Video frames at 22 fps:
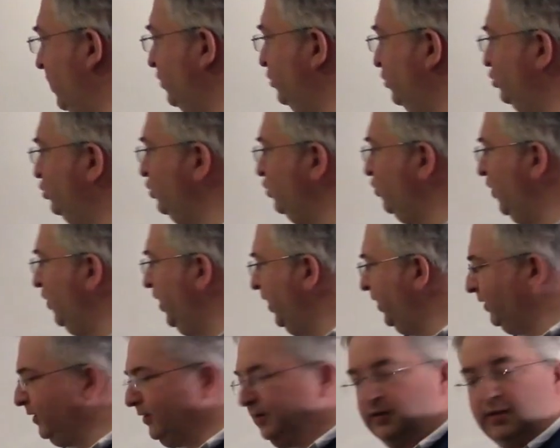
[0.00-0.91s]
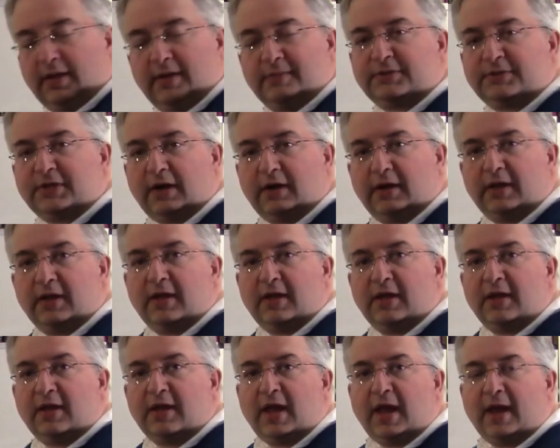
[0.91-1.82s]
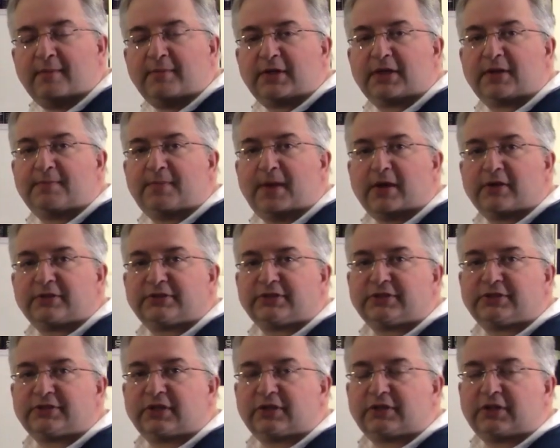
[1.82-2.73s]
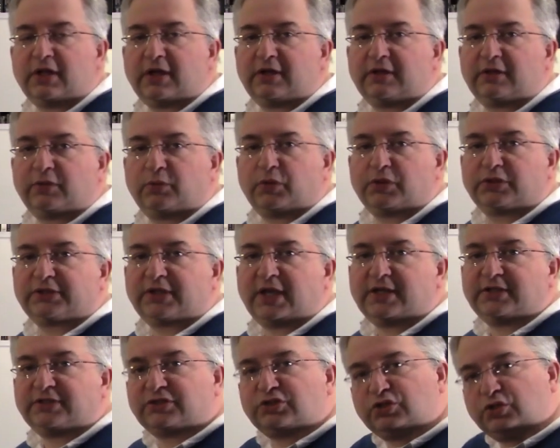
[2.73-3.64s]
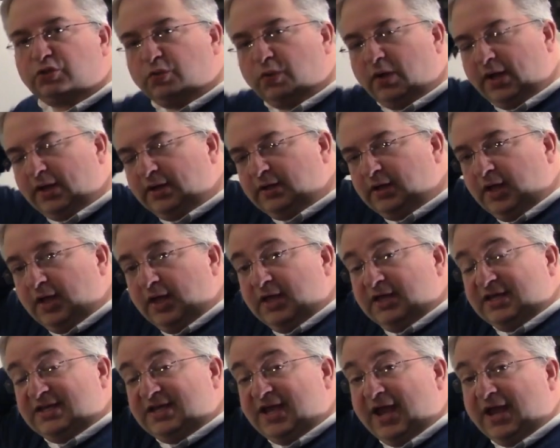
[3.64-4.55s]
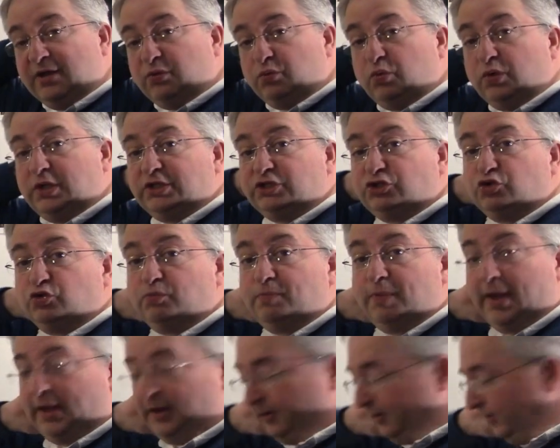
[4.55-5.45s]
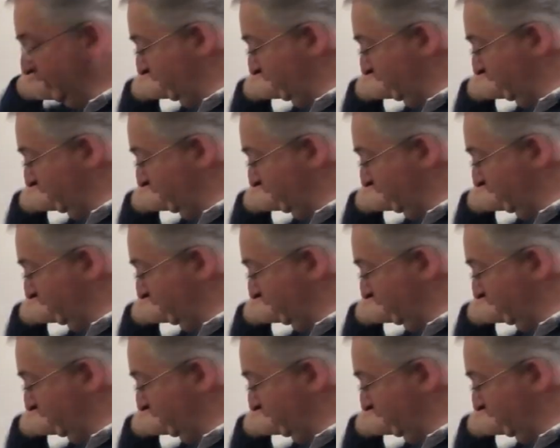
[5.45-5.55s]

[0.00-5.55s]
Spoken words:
2n. I'm sorry. How many comparisons are done in the worst case? 2n. Can we do better?